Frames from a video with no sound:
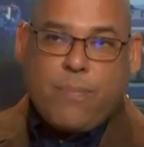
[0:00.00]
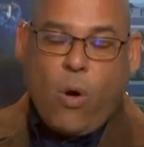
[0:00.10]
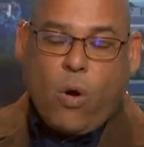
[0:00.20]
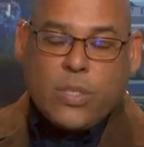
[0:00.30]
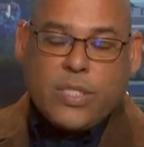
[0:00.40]

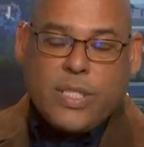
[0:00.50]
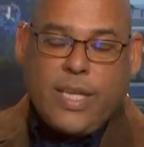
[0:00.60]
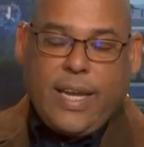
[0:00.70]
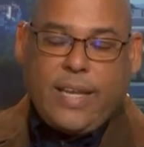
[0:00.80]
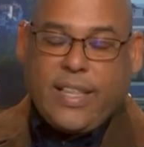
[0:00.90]
Paul's
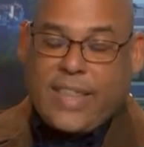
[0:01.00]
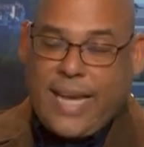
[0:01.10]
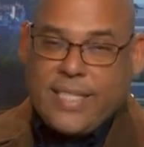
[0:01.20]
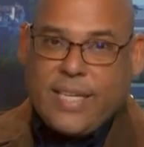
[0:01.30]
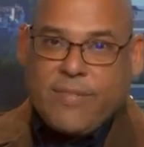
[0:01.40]
today, the
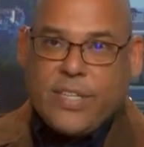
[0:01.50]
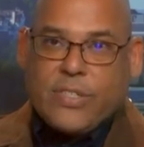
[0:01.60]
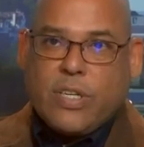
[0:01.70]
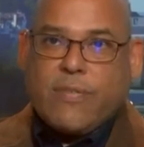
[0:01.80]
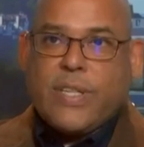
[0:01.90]
Thanksgiving
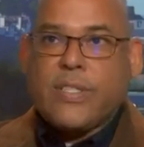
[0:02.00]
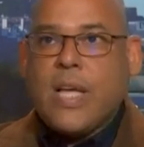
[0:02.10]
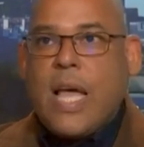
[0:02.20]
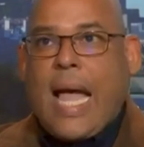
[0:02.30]
service,